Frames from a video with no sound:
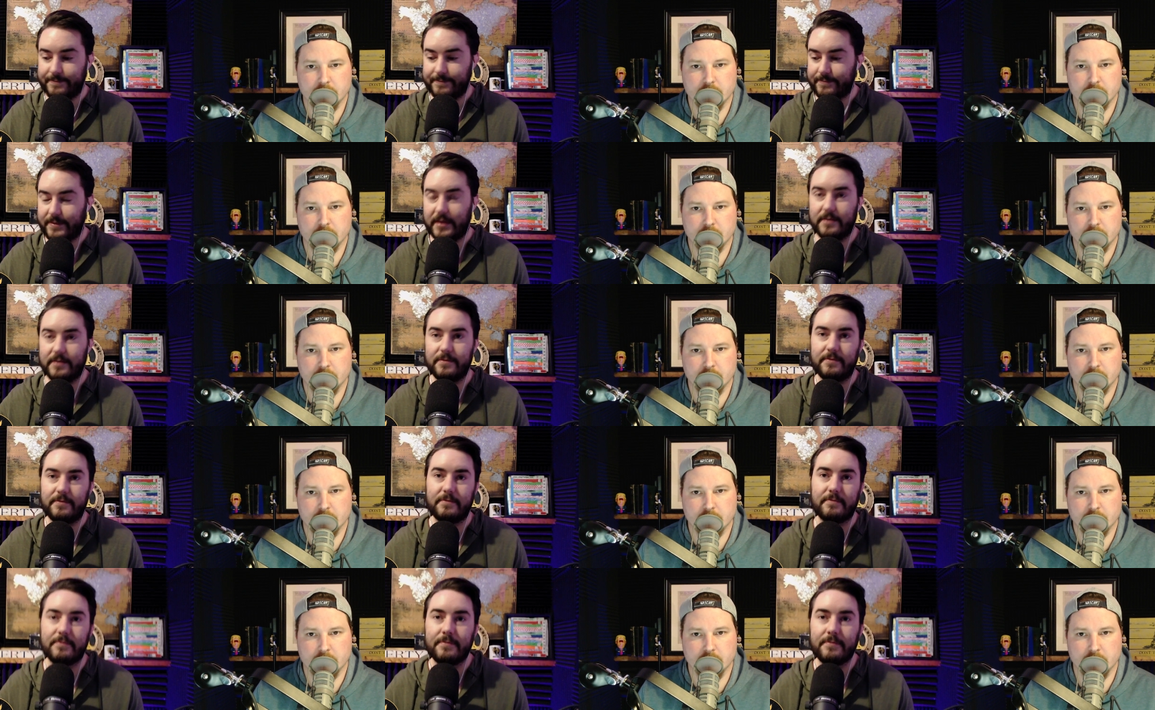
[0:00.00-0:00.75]
Speaker 1: I
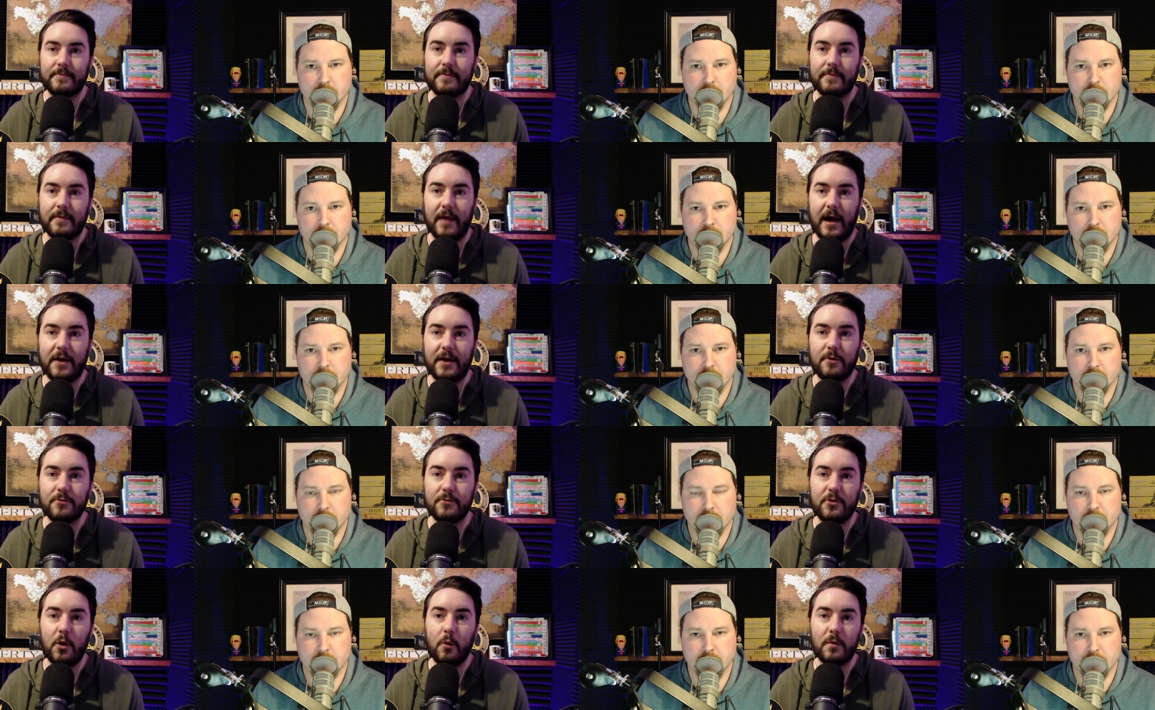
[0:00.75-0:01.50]
I don't
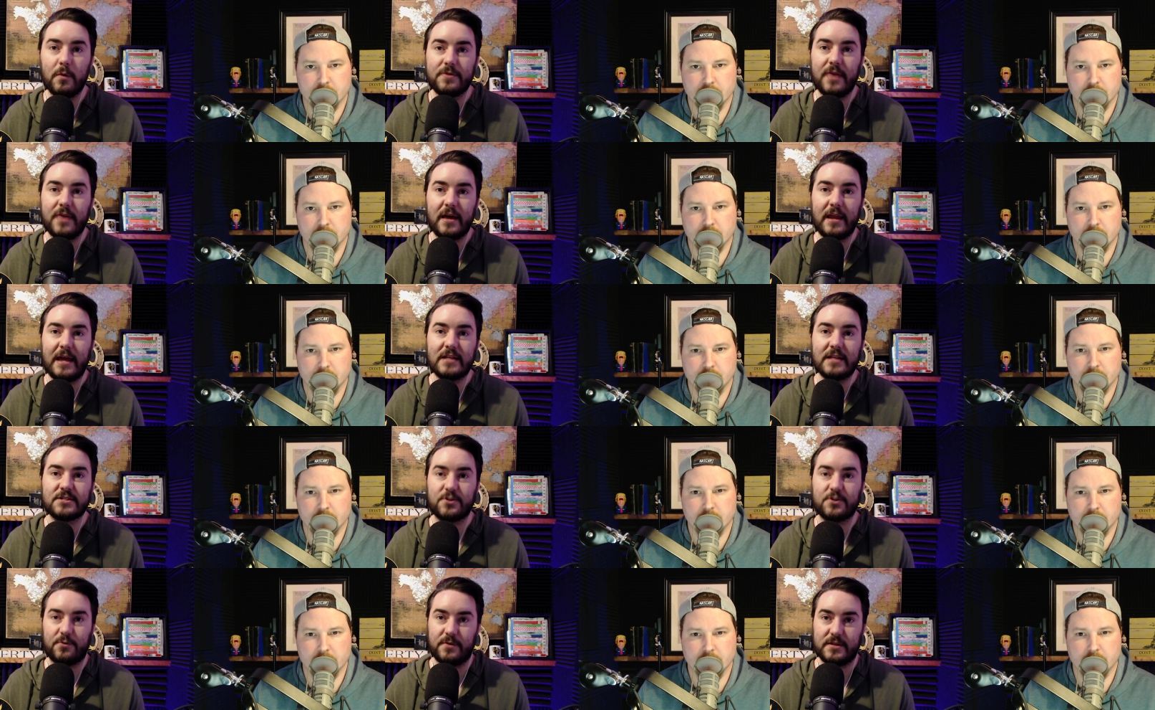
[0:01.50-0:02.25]
know what that
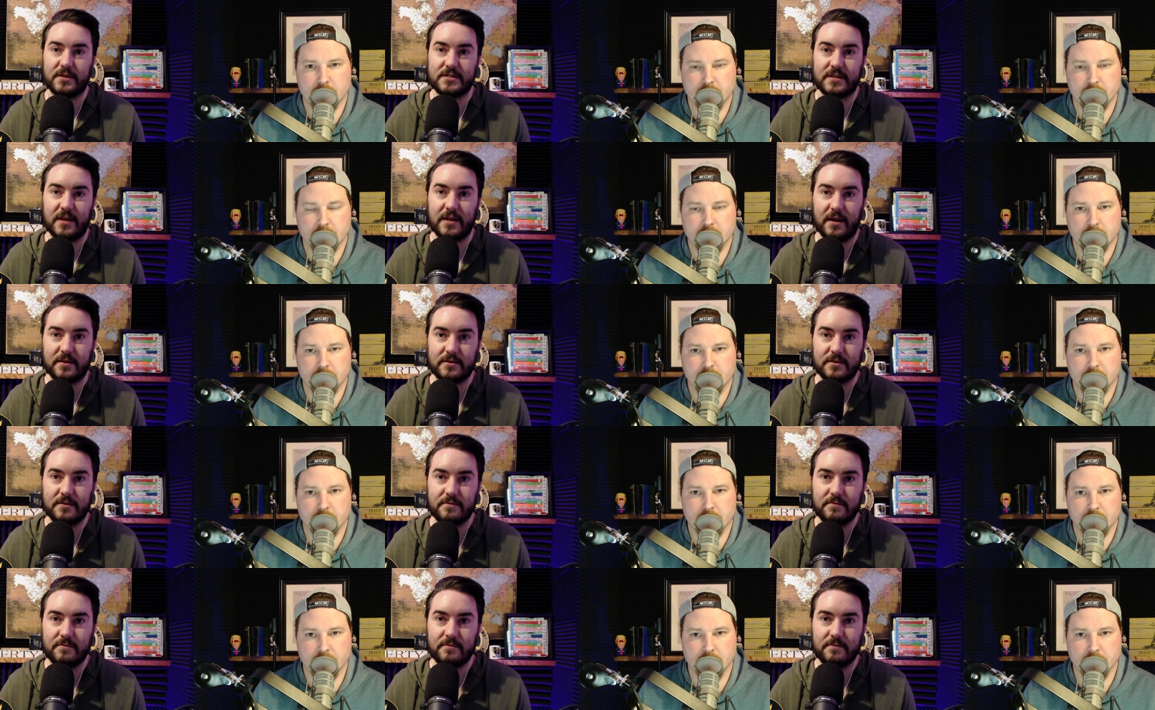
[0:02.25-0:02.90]
answer is yet.